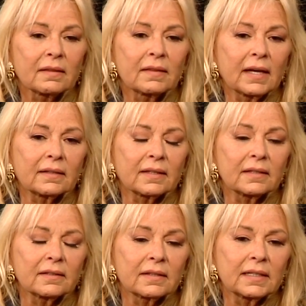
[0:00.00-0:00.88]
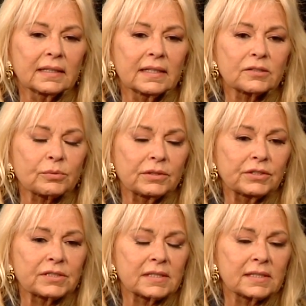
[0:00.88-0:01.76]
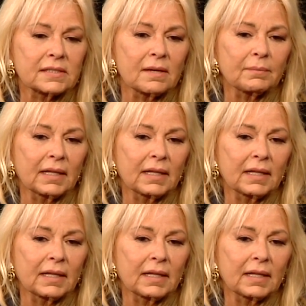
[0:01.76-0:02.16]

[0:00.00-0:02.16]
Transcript: that the thing is when you see something